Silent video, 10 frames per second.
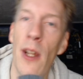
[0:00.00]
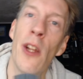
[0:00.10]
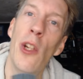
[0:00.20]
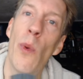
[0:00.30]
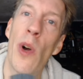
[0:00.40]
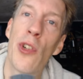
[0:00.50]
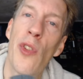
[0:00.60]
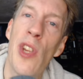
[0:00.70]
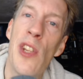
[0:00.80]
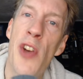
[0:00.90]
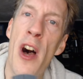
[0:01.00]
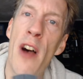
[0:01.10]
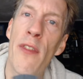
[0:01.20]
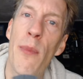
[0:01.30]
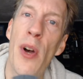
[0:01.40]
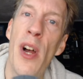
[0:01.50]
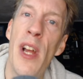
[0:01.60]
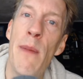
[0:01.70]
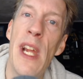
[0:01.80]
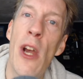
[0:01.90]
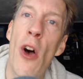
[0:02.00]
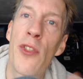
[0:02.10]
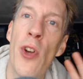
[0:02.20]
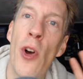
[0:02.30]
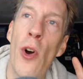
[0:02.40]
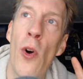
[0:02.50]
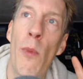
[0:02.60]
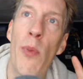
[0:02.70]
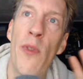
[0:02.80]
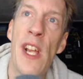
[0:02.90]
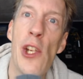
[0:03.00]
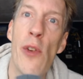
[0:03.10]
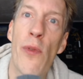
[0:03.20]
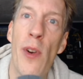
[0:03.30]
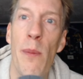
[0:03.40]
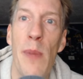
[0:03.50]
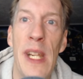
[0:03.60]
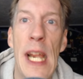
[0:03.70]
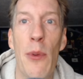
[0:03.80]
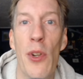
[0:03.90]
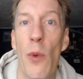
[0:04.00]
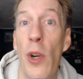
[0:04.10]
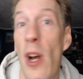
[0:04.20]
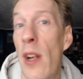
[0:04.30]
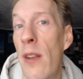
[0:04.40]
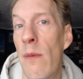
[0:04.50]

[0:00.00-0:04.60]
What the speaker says: you want to turn these off, but it may also prevent you from being able to work on